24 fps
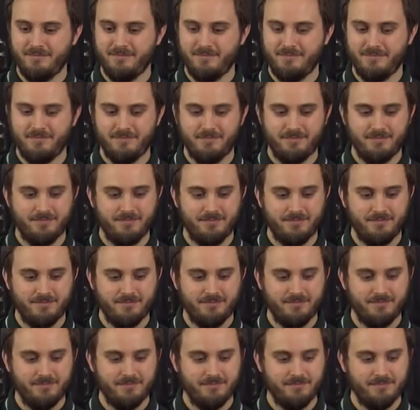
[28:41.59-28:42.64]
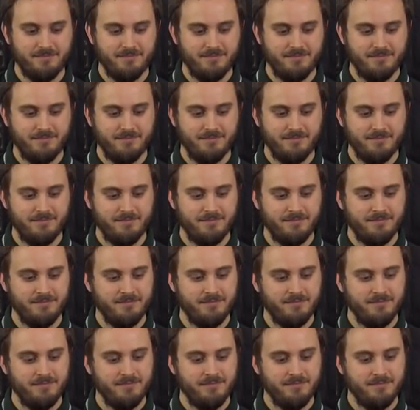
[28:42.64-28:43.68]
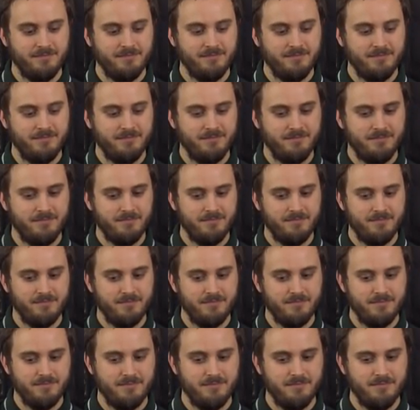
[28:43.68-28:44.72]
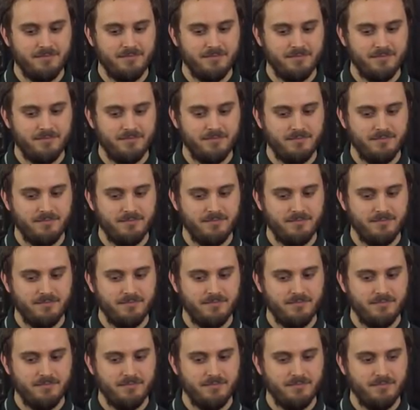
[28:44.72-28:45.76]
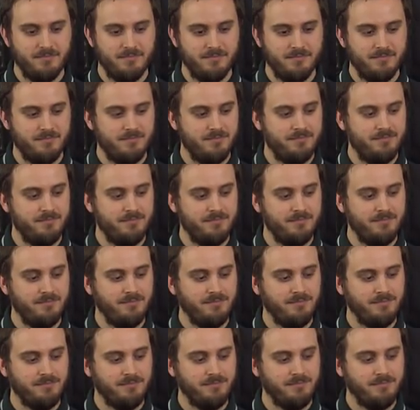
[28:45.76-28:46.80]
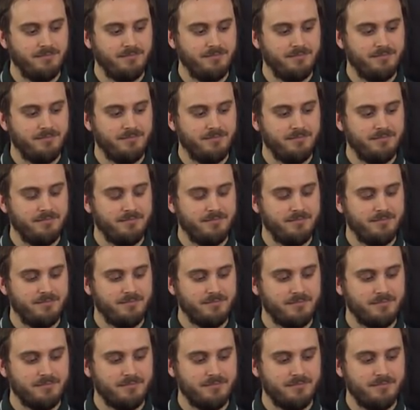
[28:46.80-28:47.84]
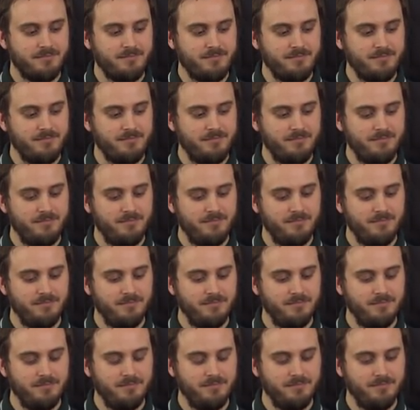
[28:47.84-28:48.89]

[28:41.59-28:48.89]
The person shown says nothing.